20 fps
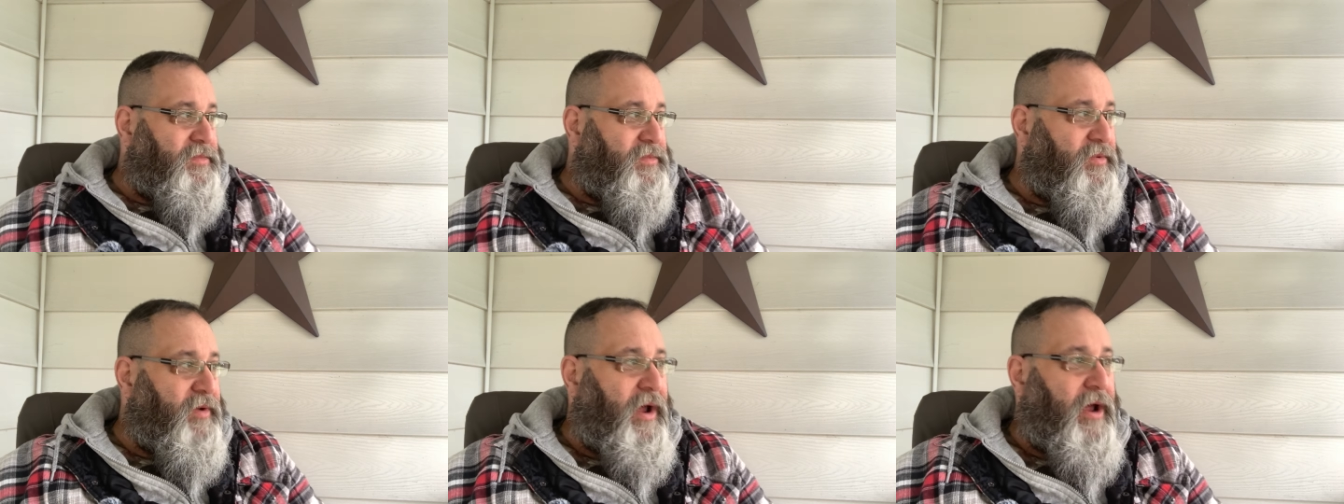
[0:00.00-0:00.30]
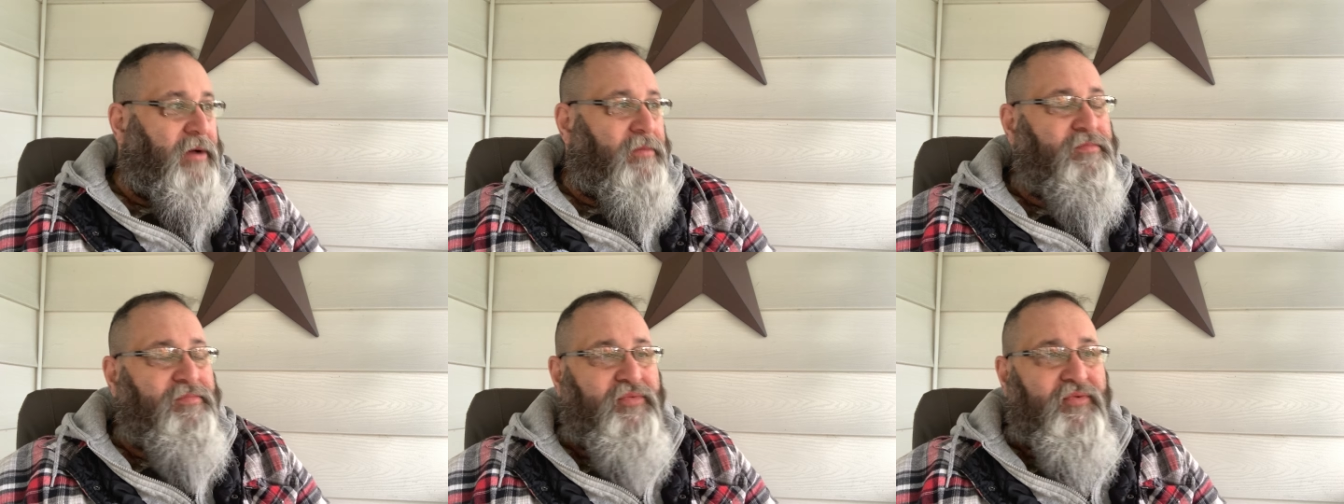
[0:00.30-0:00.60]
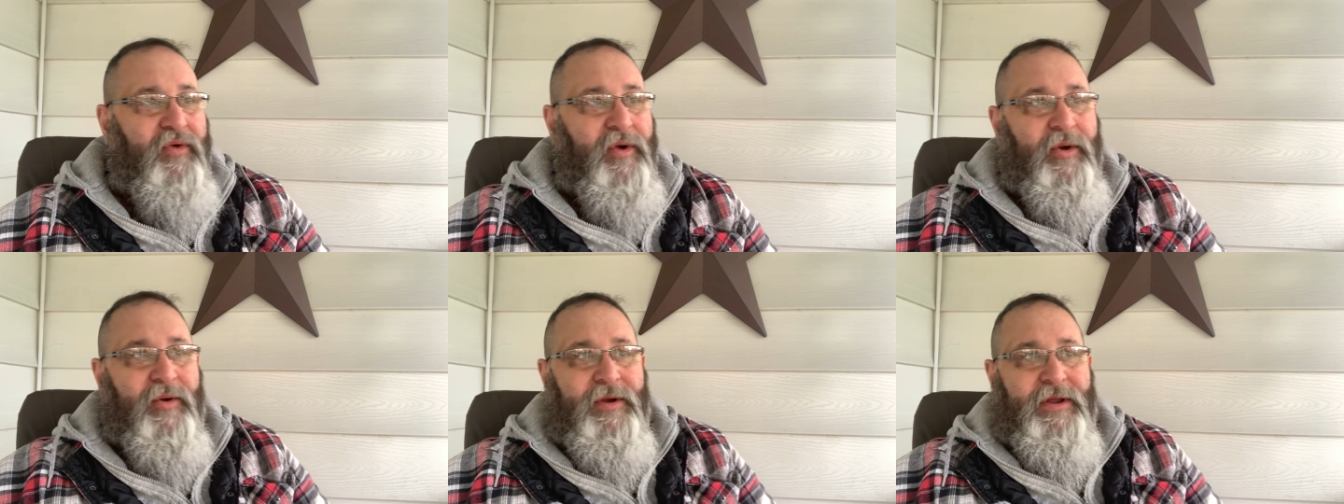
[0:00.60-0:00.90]
Well,
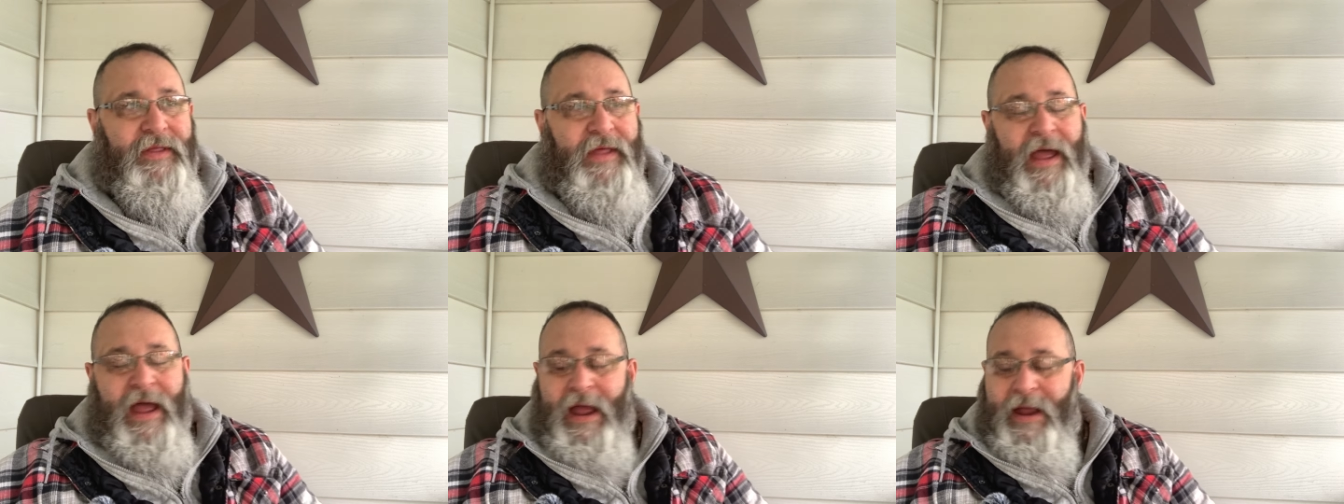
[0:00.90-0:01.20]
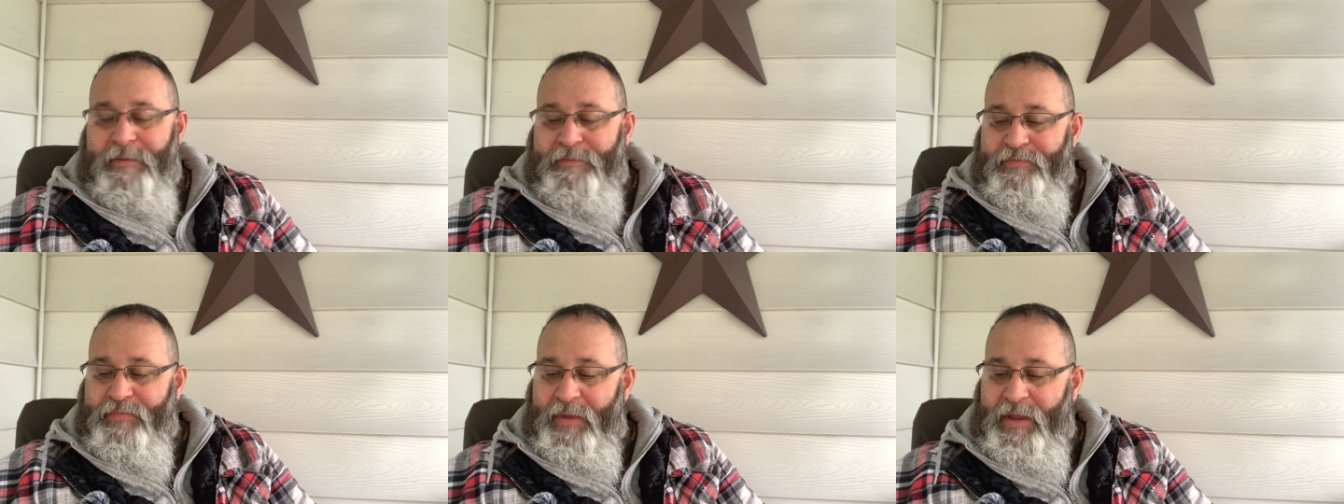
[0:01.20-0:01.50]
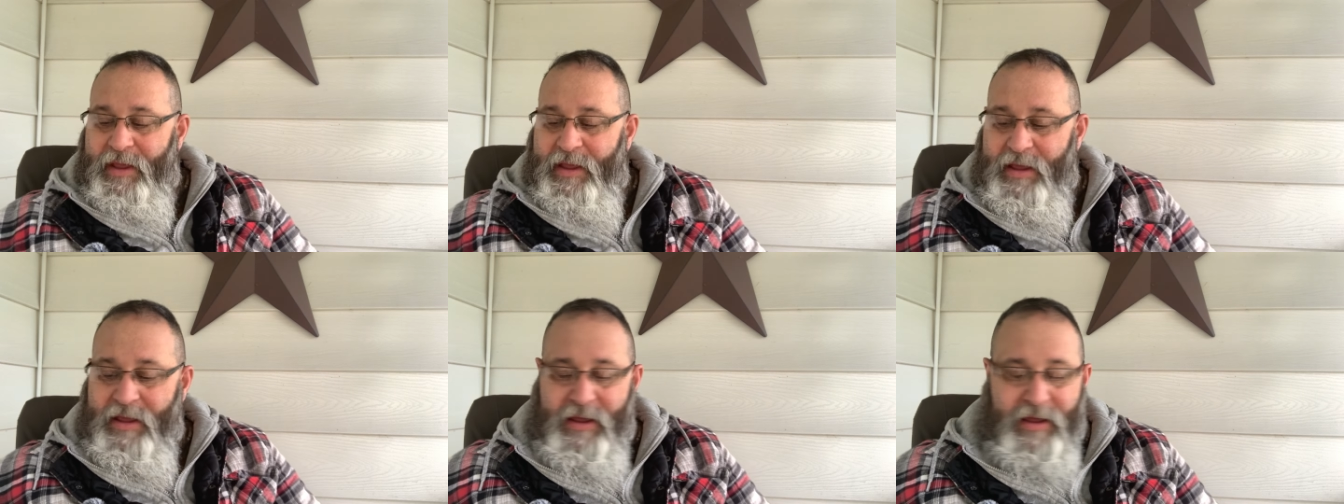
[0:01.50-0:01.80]
before we go into that,
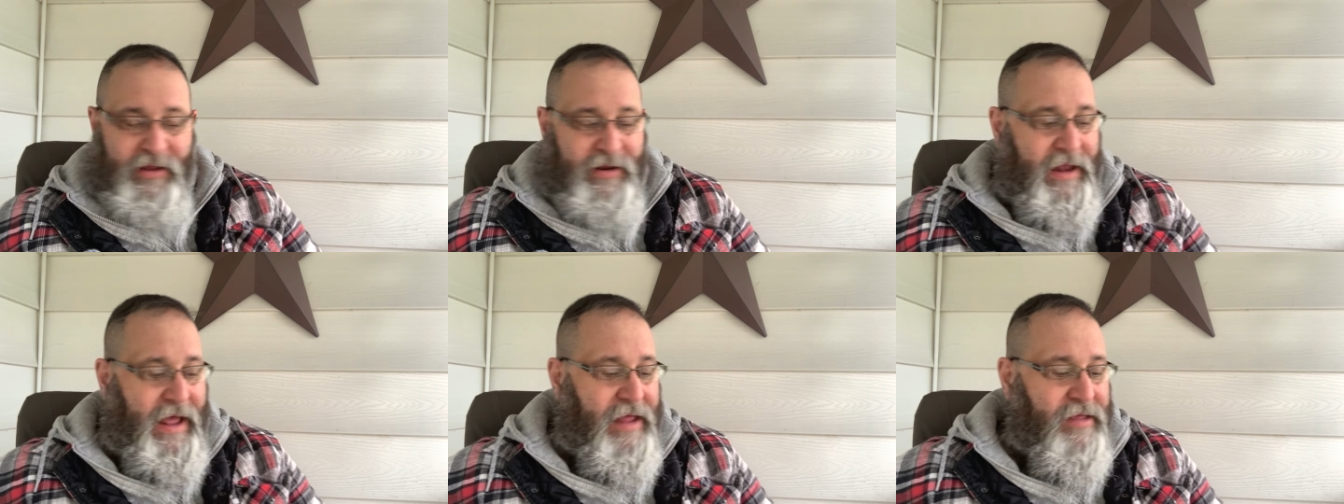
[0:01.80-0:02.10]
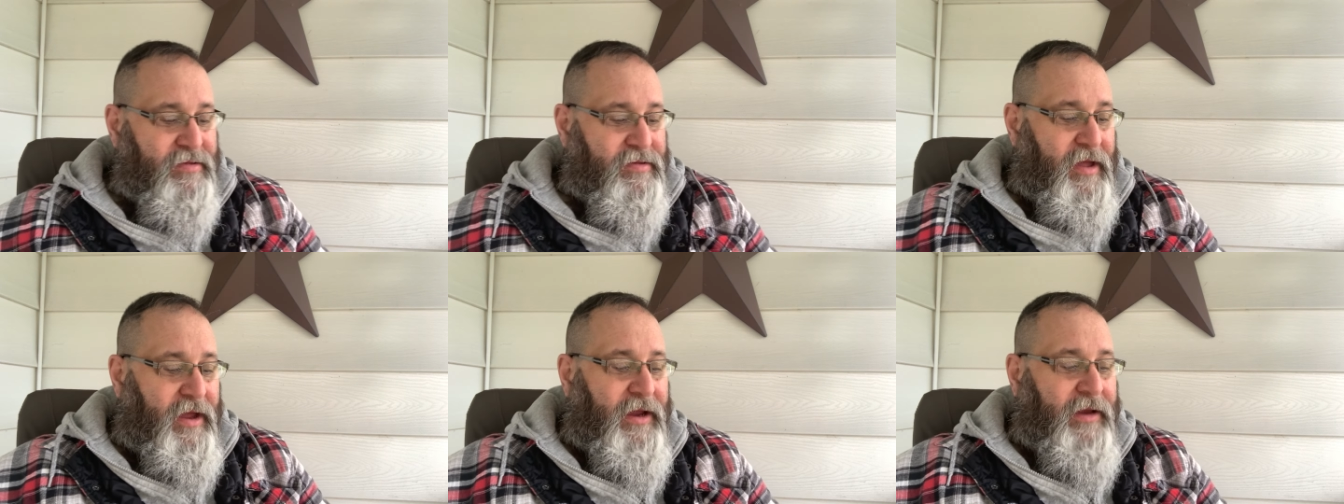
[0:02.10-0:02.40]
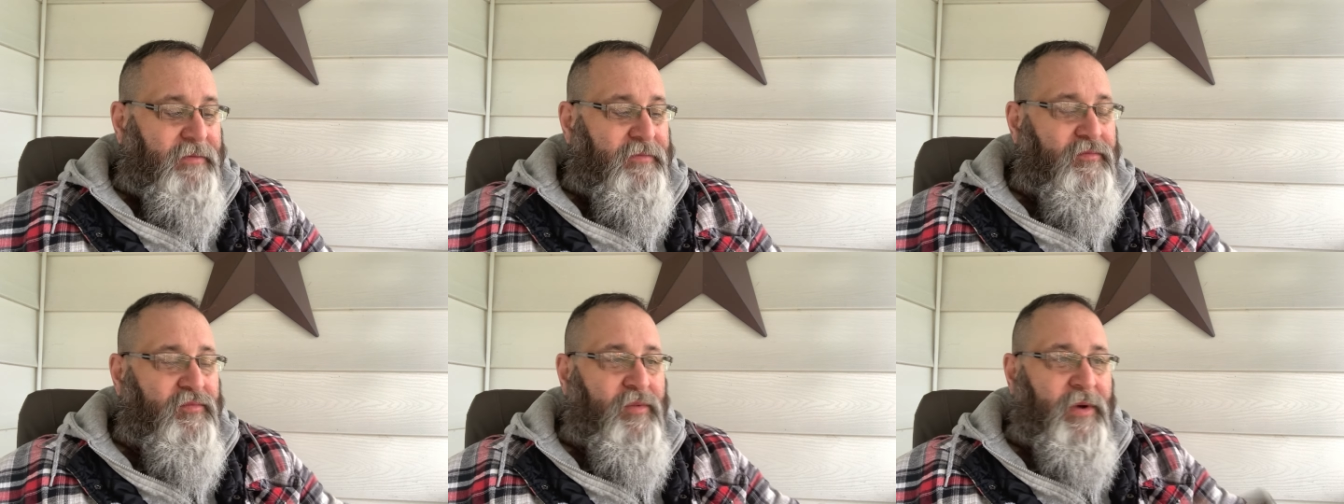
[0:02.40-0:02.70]
last
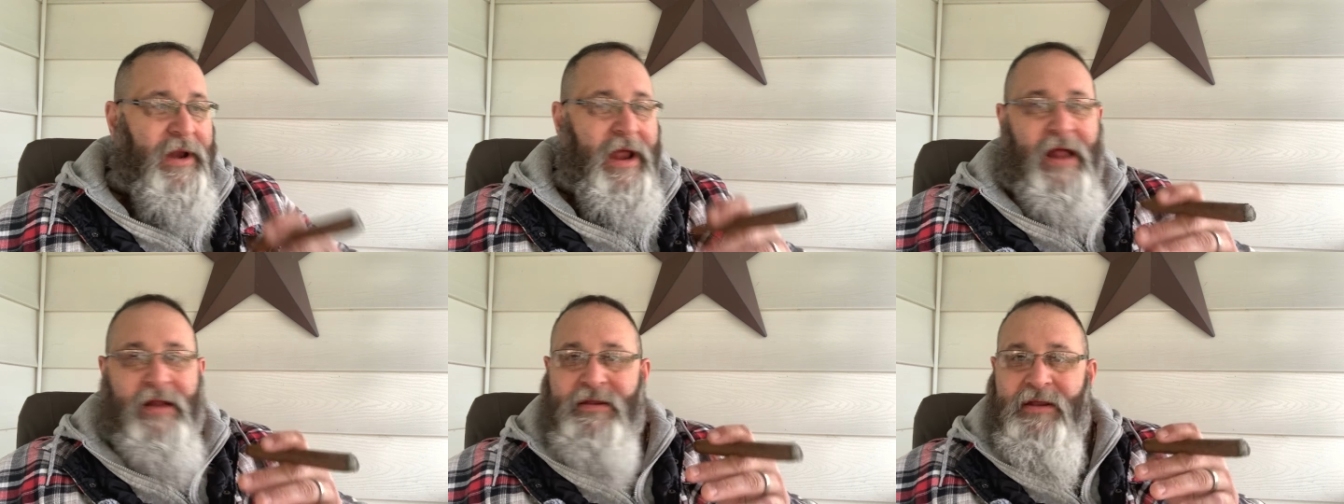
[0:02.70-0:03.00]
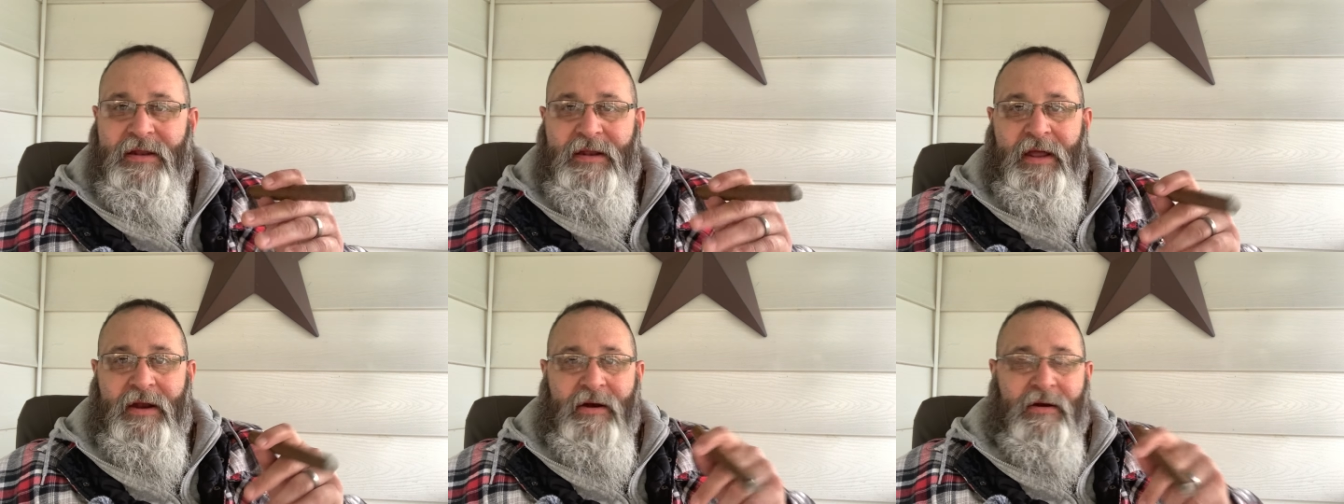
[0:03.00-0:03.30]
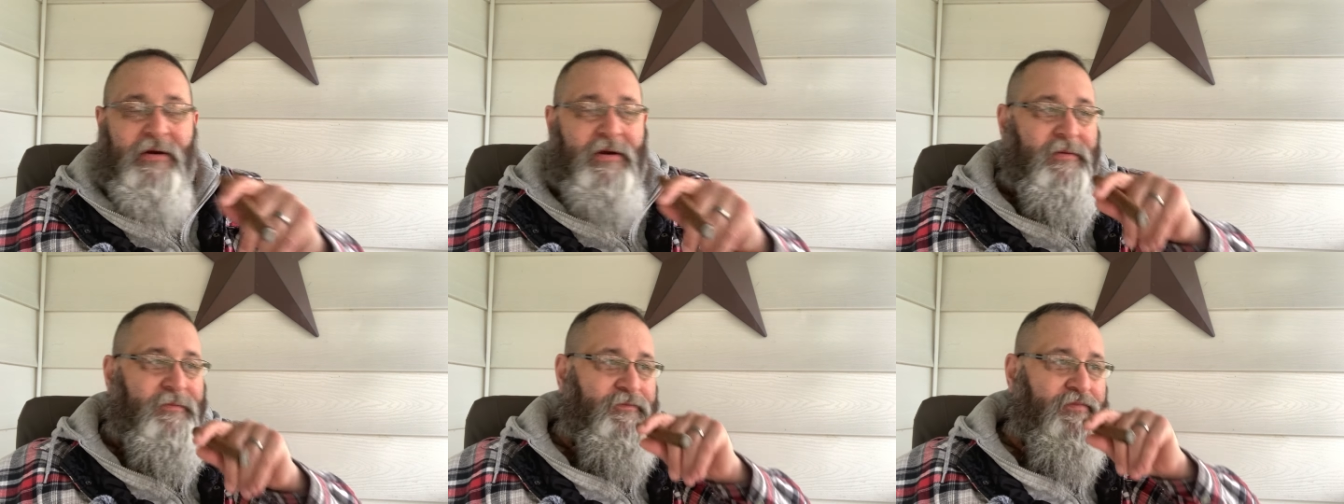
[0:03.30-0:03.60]
night went out to
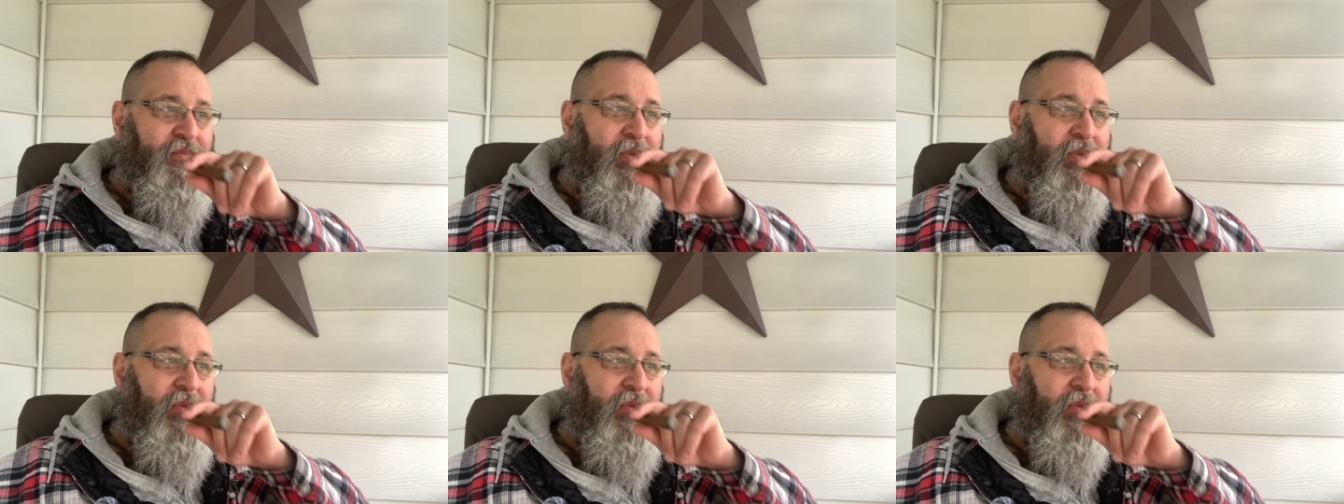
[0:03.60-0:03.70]
dinner